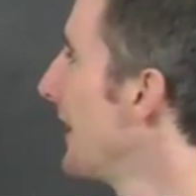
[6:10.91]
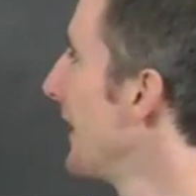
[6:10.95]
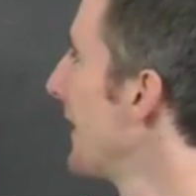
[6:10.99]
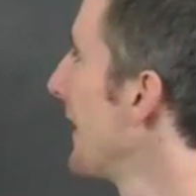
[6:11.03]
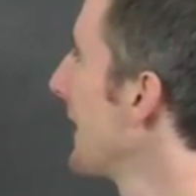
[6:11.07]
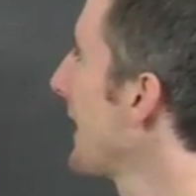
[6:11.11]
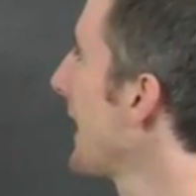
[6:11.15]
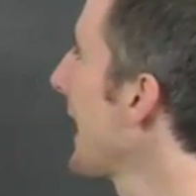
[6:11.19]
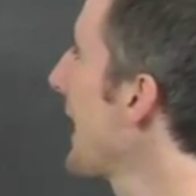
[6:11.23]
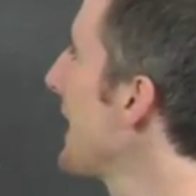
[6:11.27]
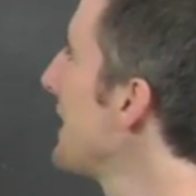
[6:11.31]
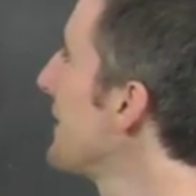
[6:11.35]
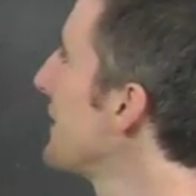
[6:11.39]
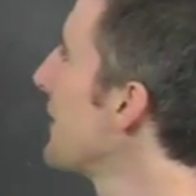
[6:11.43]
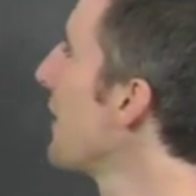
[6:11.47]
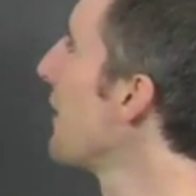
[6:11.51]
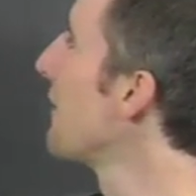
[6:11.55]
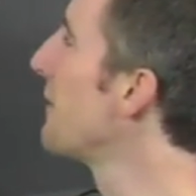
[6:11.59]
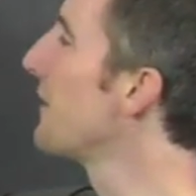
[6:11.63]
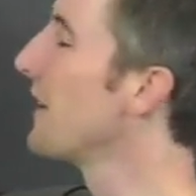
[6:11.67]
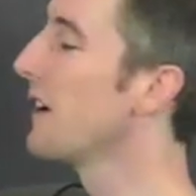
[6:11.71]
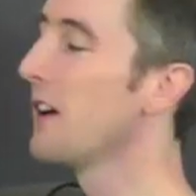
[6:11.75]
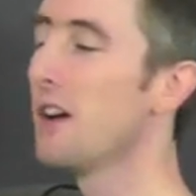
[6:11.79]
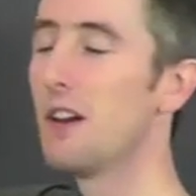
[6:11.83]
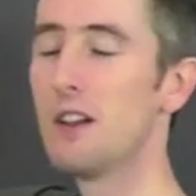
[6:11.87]
The case
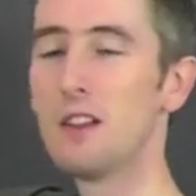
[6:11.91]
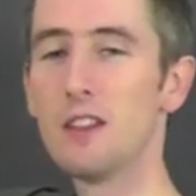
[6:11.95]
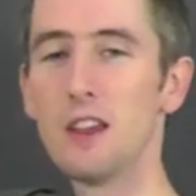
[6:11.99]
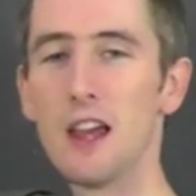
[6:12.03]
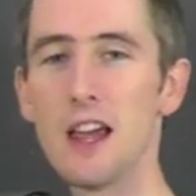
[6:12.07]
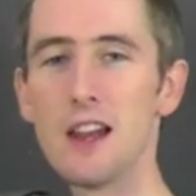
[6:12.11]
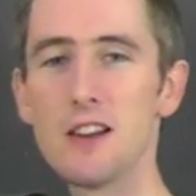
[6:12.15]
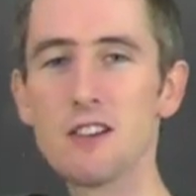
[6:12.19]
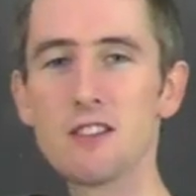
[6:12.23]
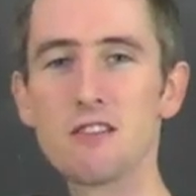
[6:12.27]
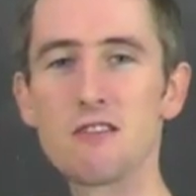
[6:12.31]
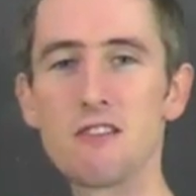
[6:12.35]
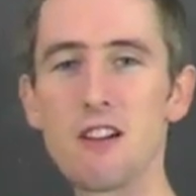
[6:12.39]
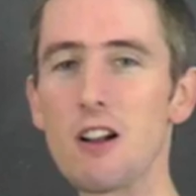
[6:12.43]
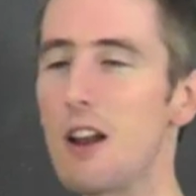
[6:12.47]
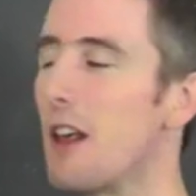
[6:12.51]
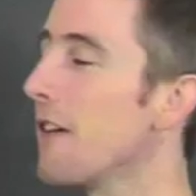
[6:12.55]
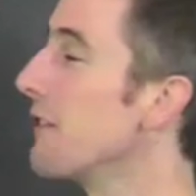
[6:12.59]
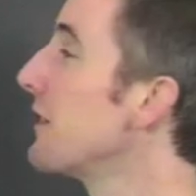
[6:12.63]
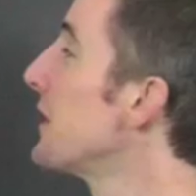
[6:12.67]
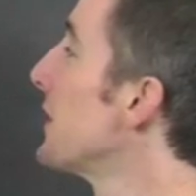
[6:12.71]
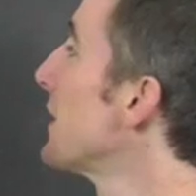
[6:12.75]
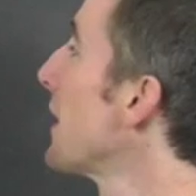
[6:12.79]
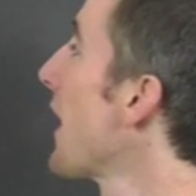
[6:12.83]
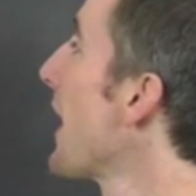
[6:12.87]
of the integral
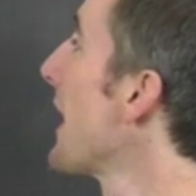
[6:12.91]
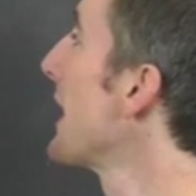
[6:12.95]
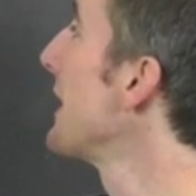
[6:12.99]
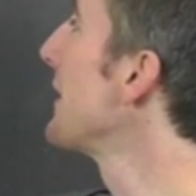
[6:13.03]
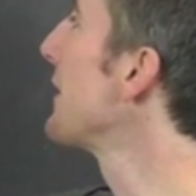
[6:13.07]
of sine